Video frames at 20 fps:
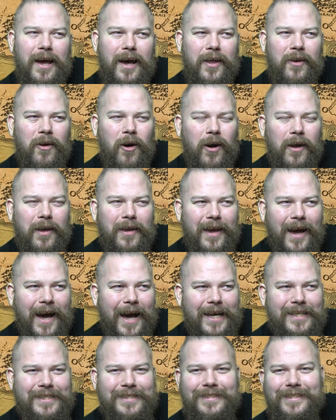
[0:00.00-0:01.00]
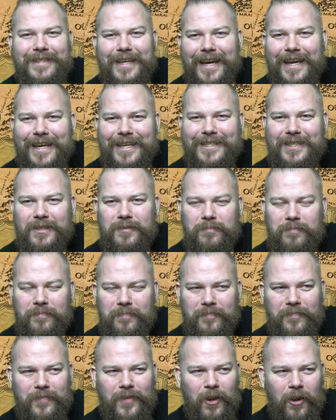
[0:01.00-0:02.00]
and I hadn't eaten
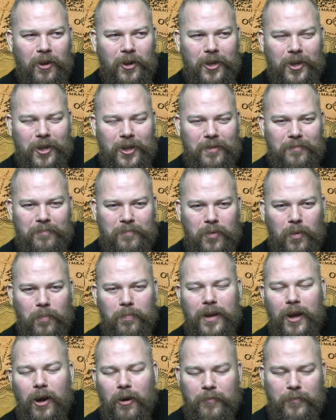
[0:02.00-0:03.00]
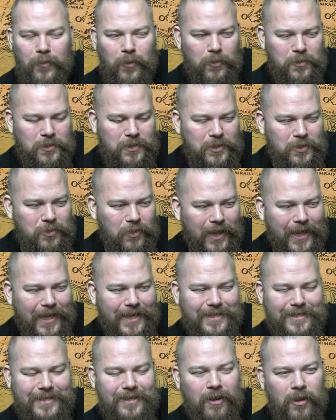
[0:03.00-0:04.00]
like properly. I've forgotten to
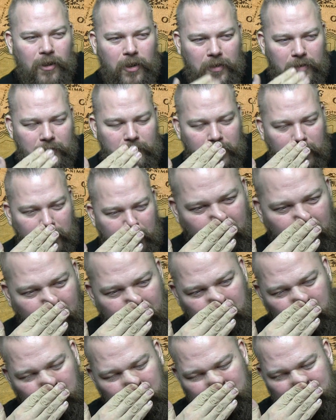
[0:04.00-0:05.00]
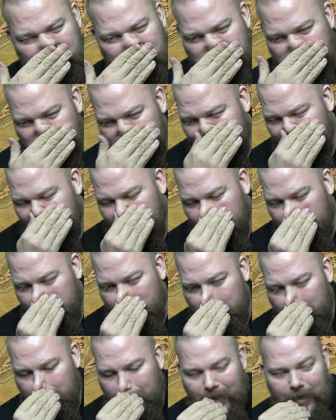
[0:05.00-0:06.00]
eat, I've forgotten to
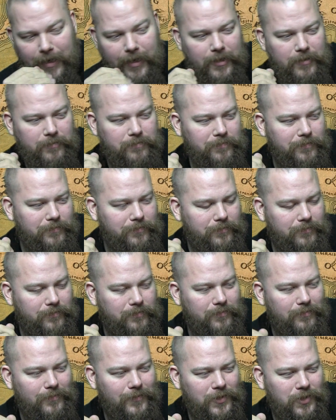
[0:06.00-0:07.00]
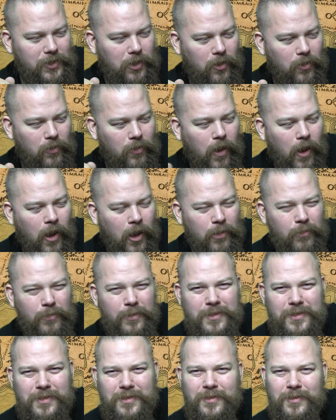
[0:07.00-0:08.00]
drink, so I
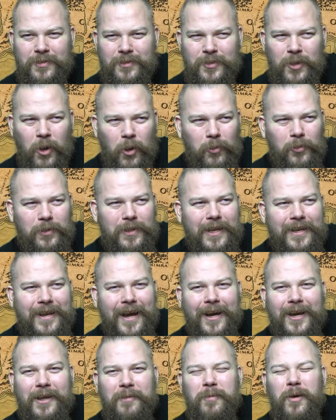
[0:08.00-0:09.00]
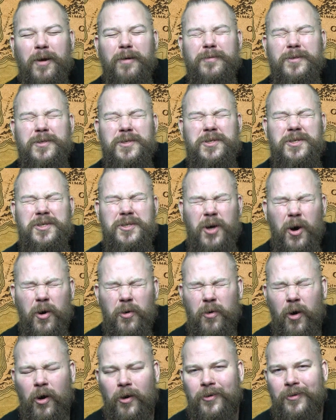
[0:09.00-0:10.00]
was totally knackered, but I was
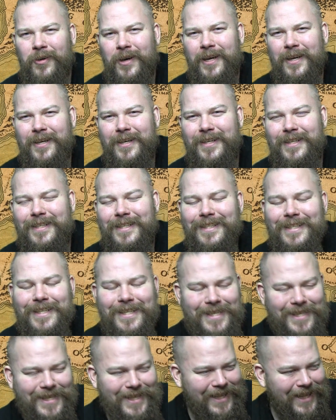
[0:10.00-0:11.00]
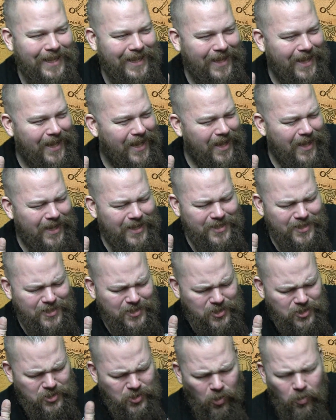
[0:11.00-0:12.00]
so hungry.
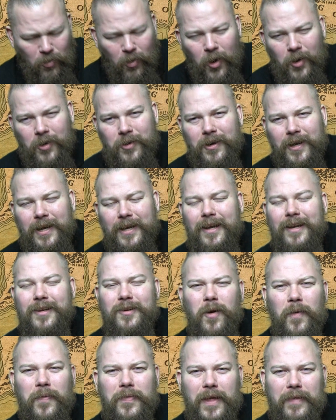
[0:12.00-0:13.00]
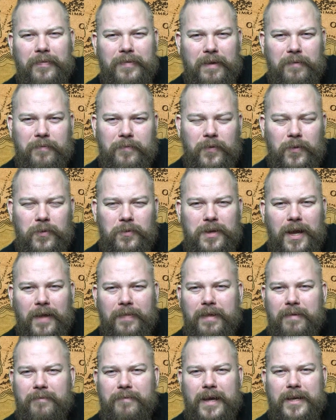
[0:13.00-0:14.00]
So hungry. Not that the food at
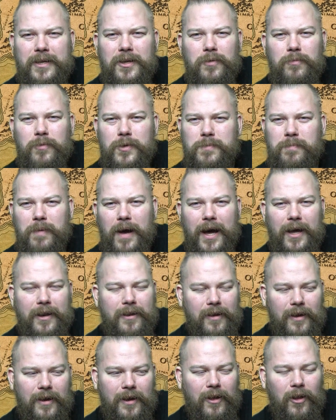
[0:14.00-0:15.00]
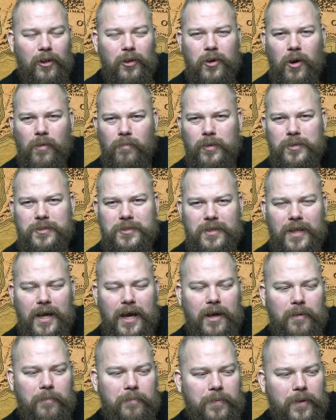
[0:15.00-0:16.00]
the venue was bad, I'll come on to
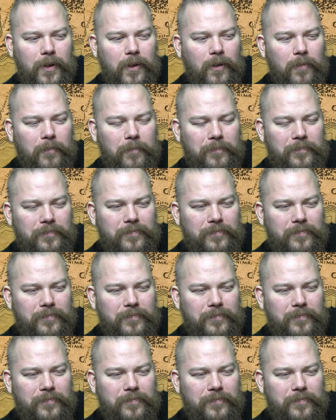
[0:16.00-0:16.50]
that, but